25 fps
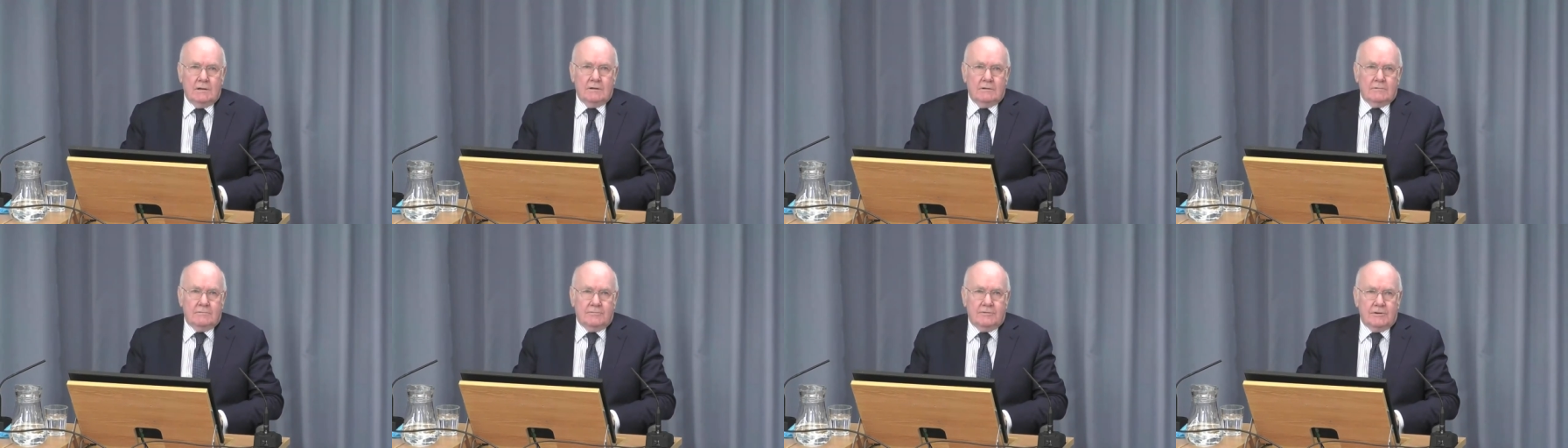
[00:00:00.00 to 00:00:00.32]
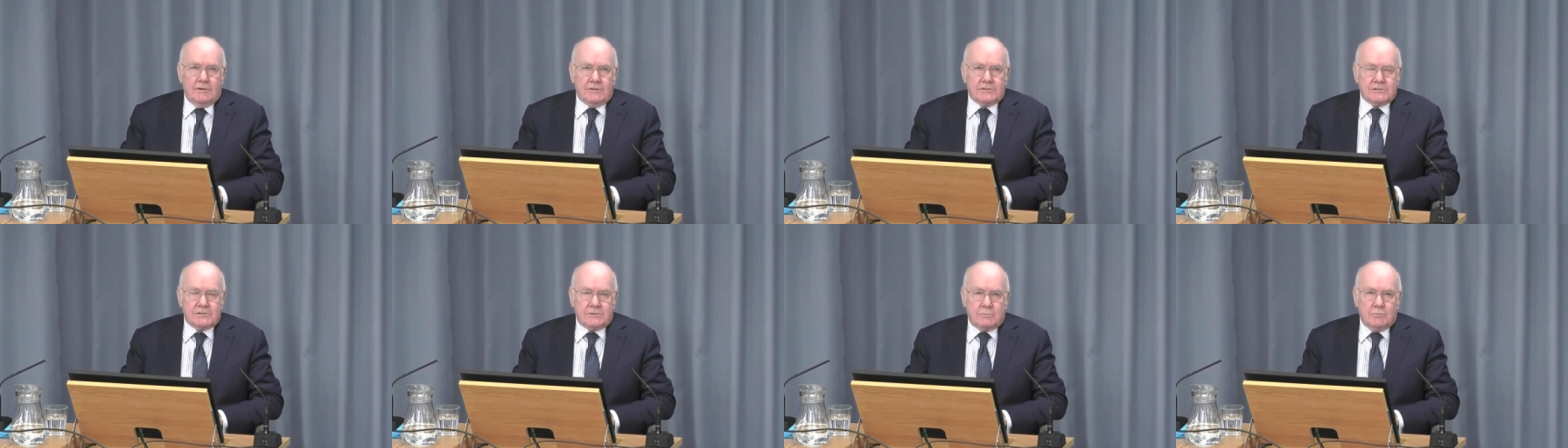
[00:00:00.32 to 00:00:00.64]
The
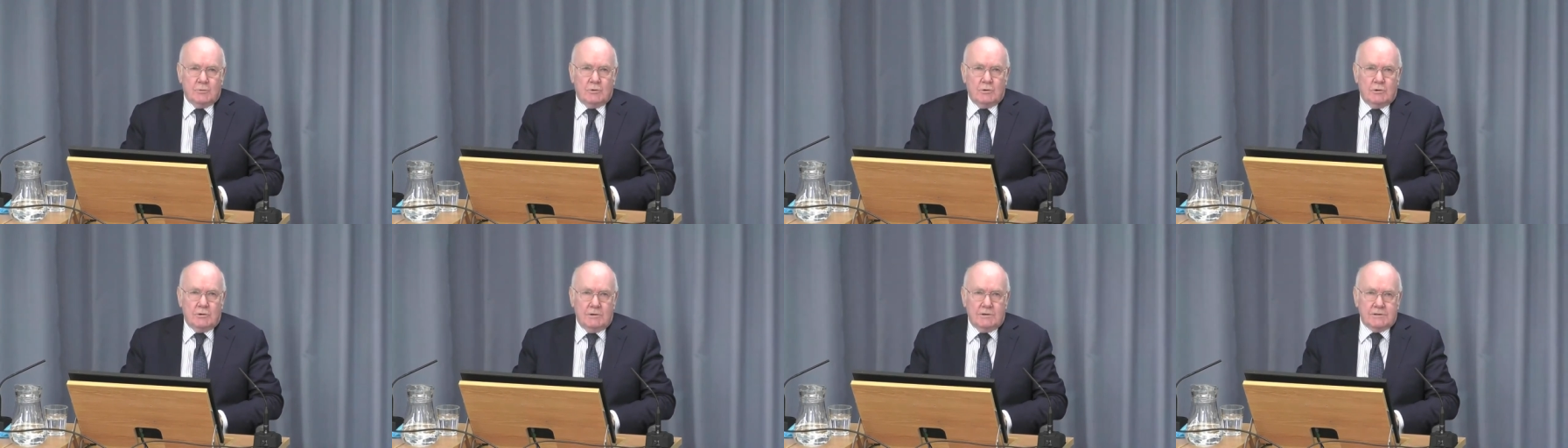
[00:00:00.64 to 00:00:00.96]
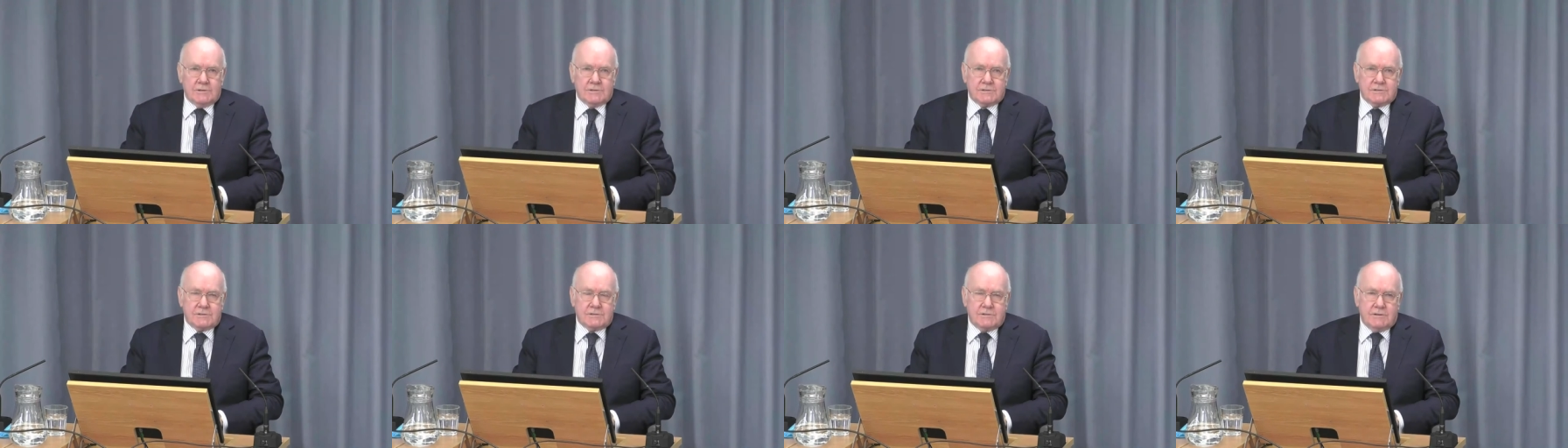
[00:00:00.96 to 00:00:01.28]
first
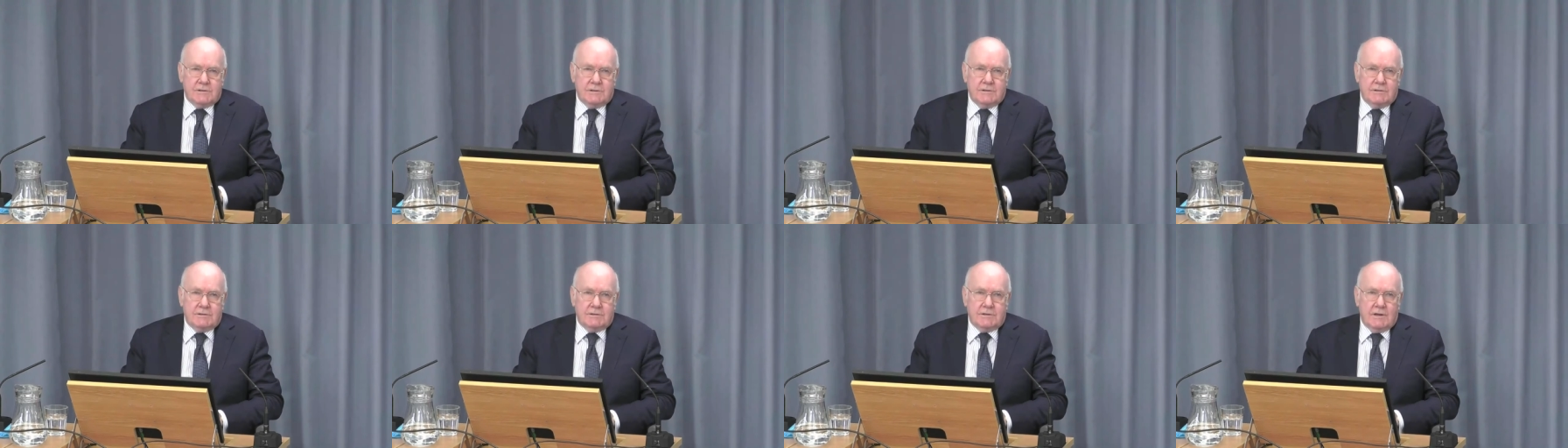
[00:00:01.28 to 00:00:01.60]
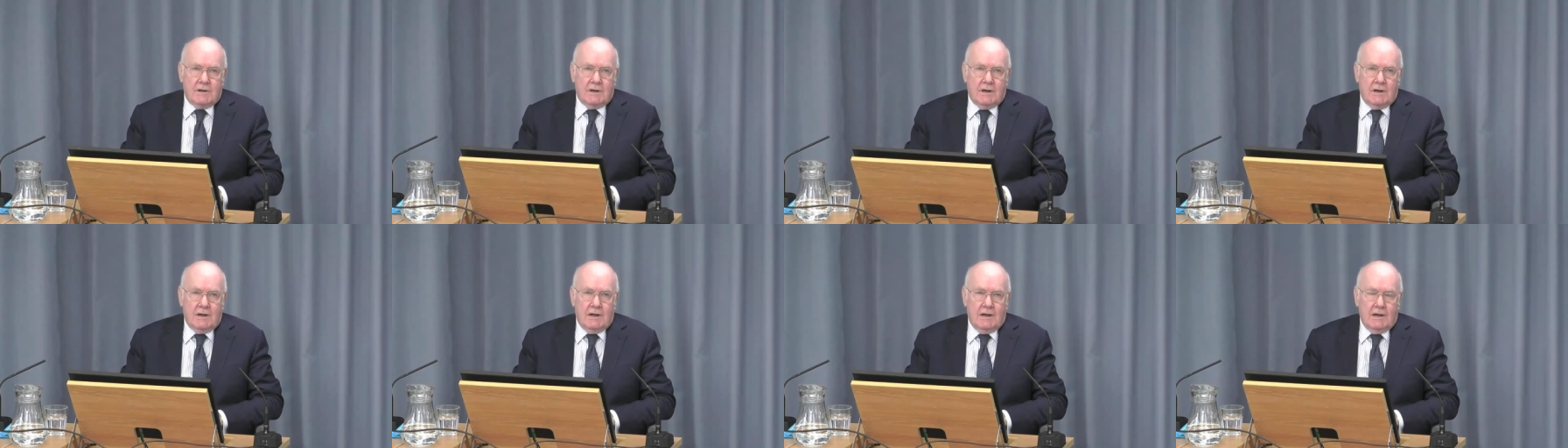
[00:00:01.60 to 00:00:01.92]
was that
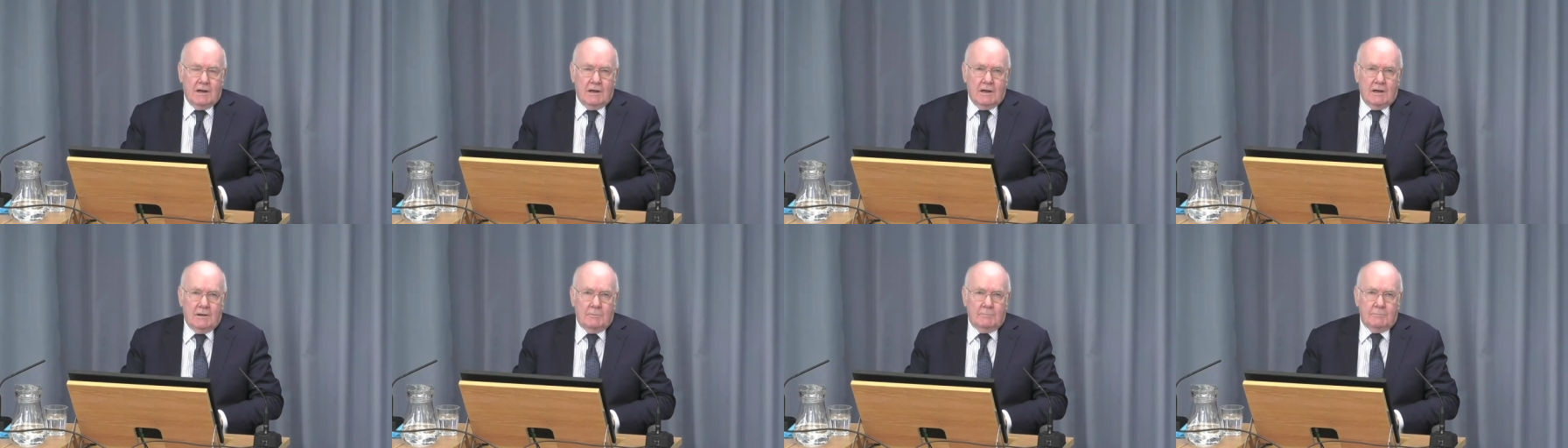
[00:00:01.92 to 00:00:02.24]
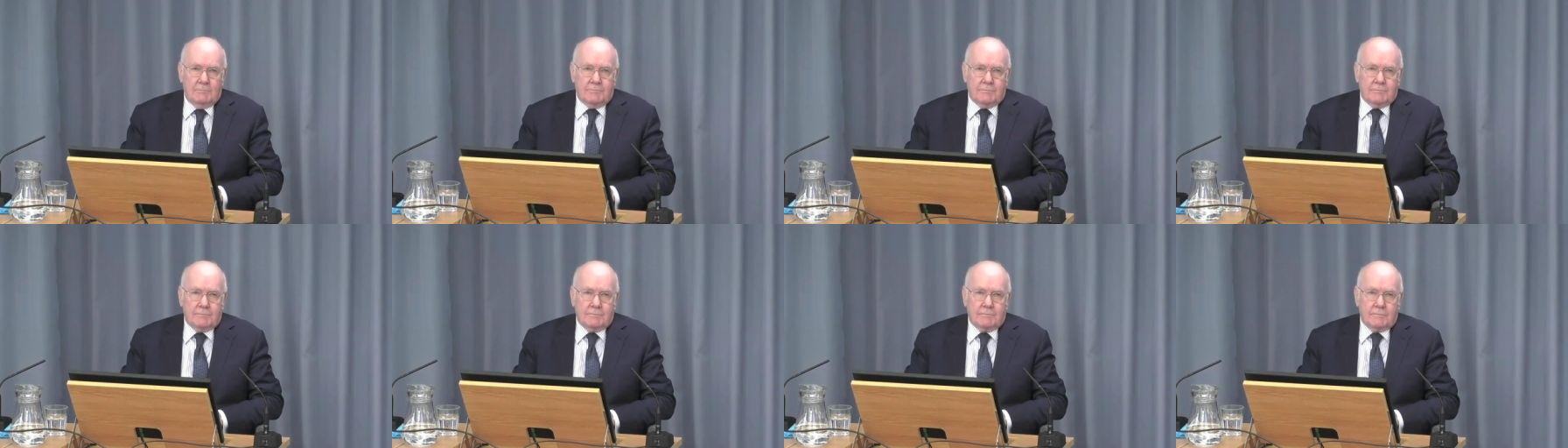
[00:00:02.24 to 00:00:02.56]

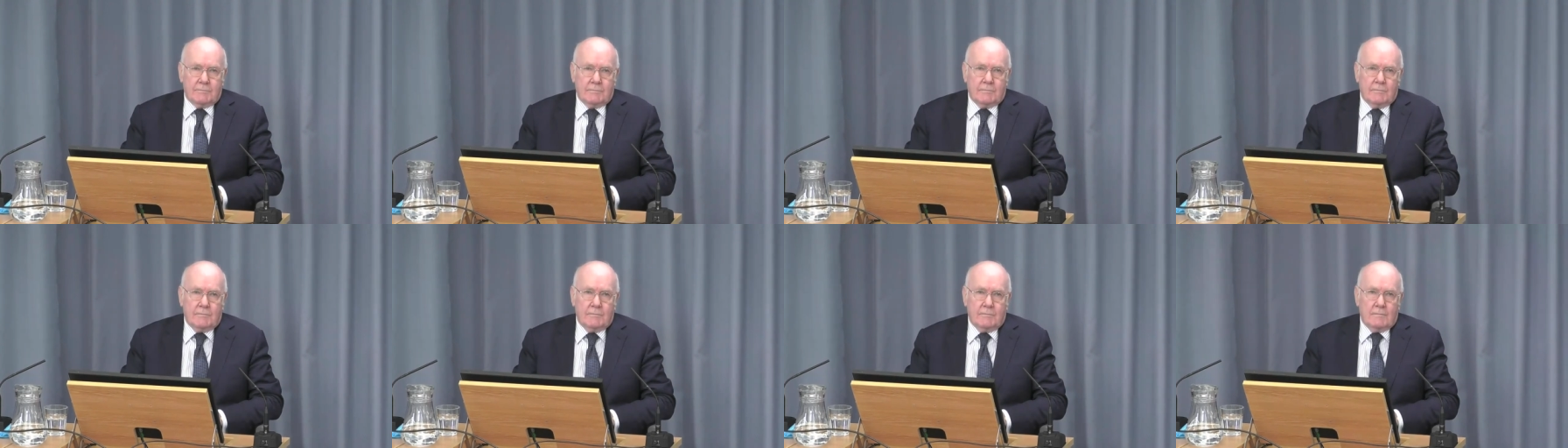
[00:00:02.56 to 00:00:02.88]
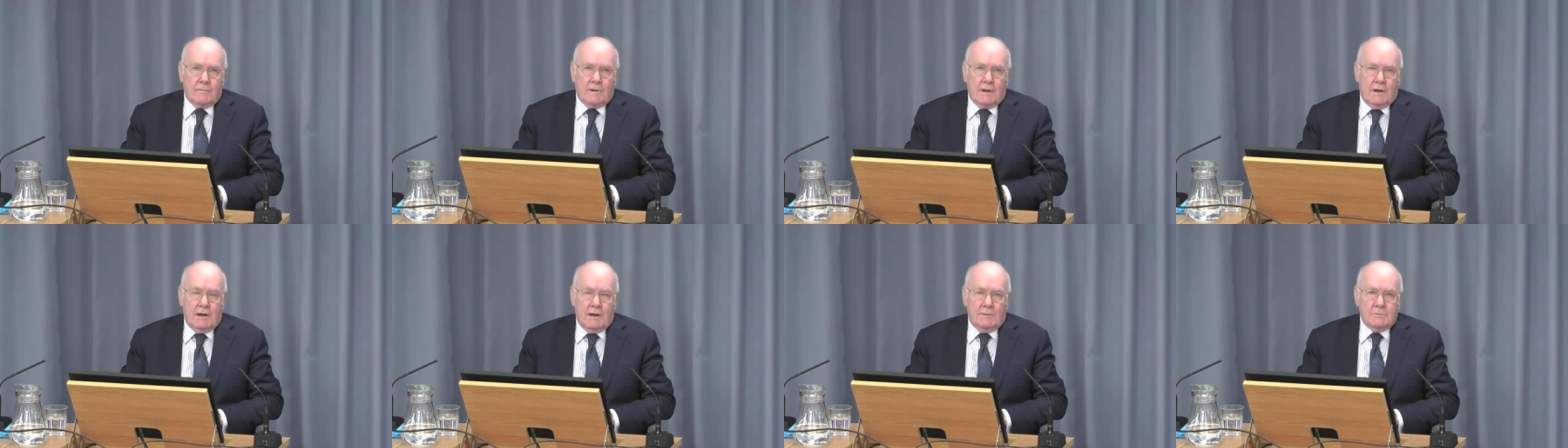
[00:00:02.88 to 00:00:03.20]
um,
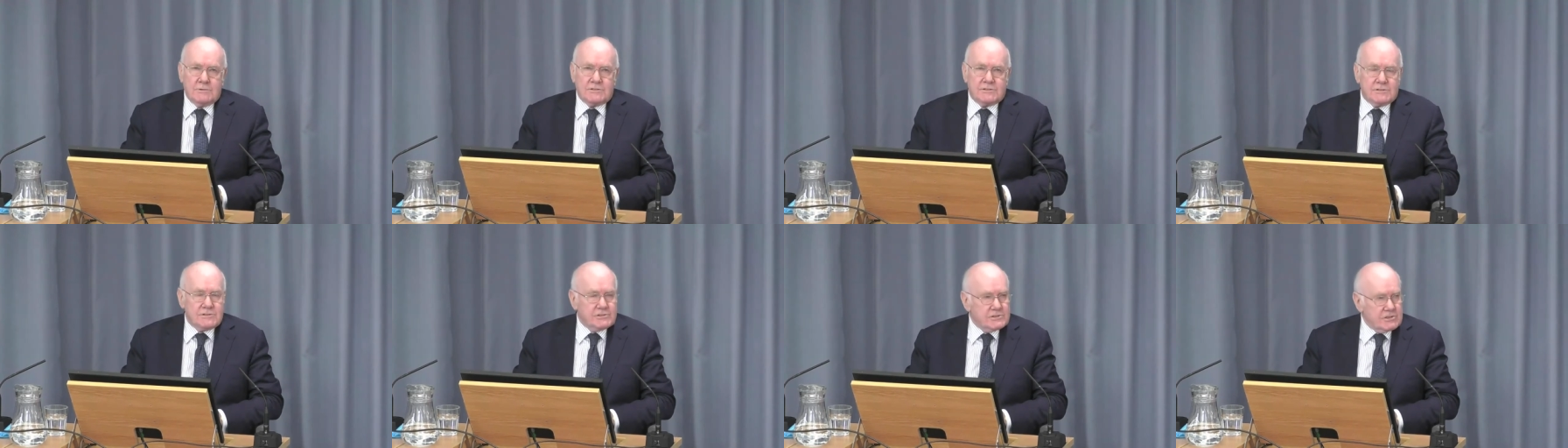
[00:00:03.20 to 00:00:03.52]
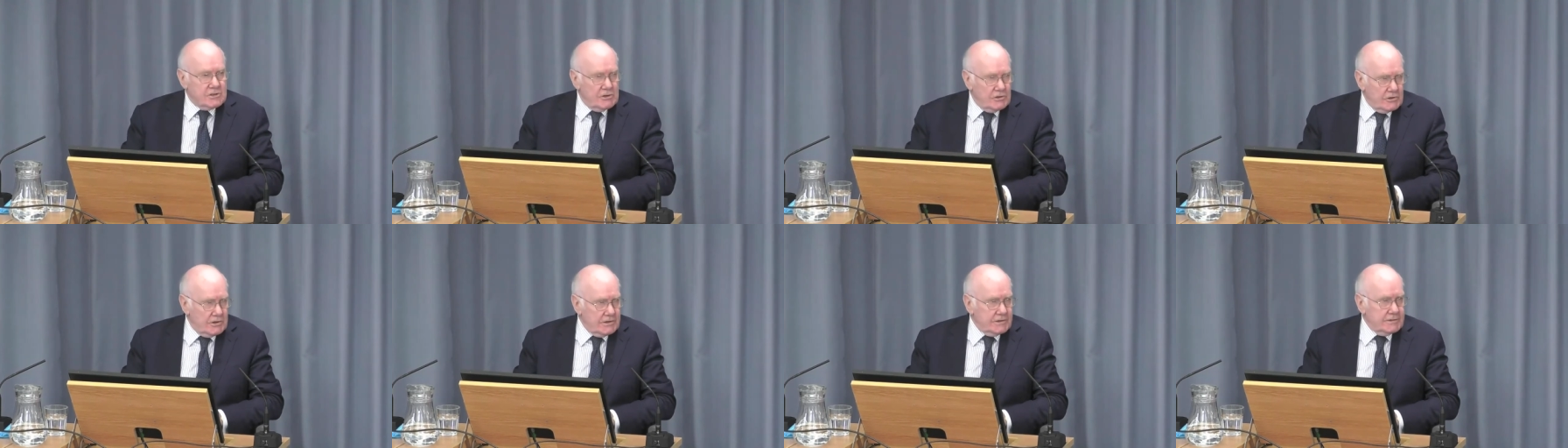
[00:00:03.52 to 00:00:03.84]
I was a
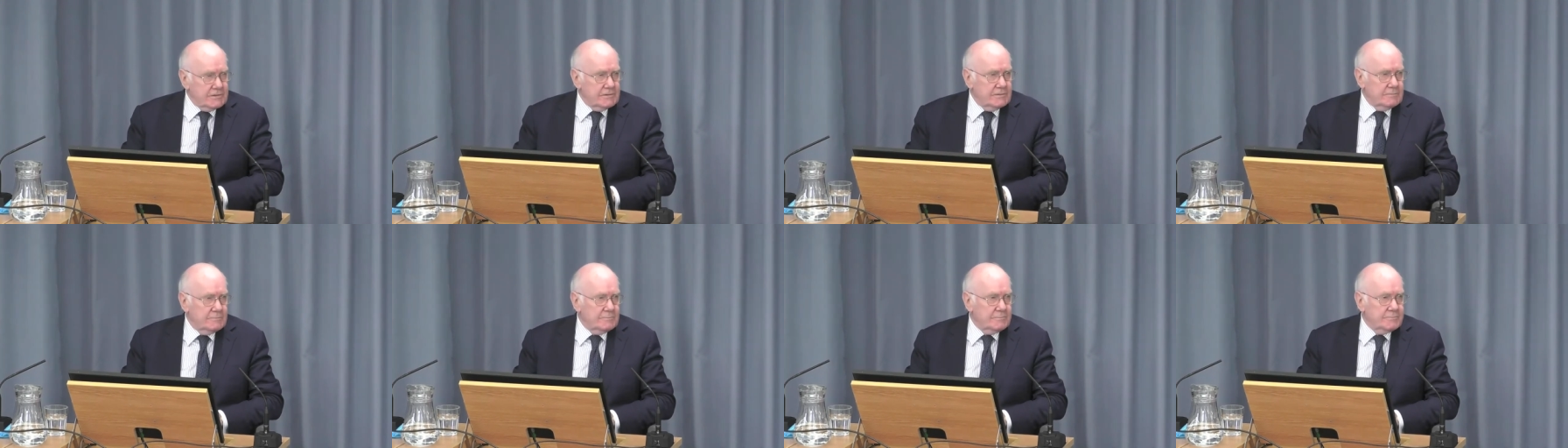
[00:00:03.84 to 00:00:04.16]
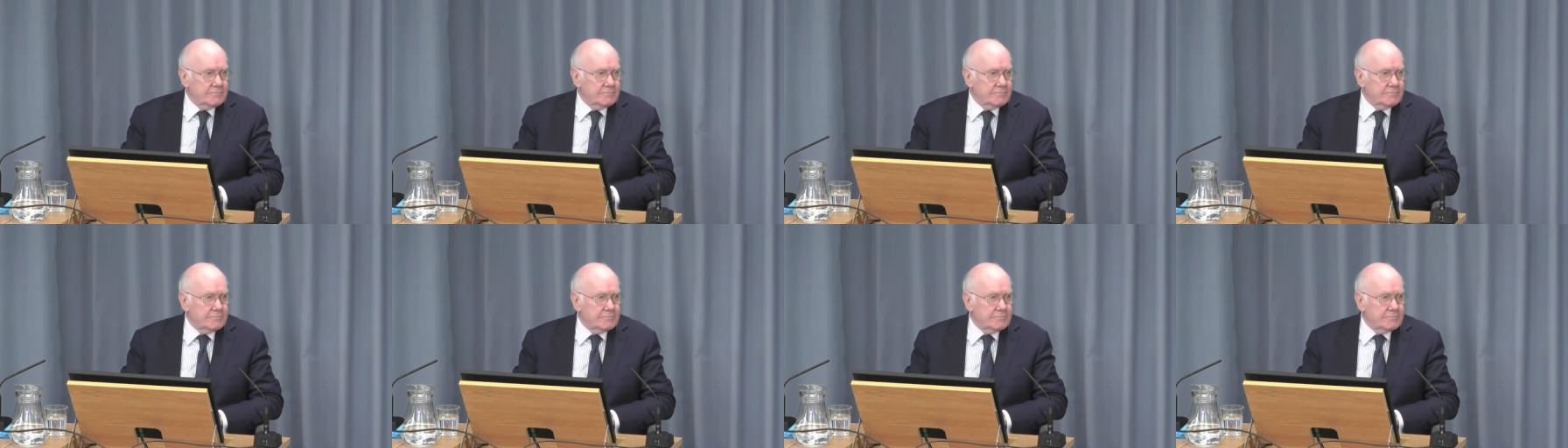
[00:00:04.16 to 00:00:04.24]
Scot,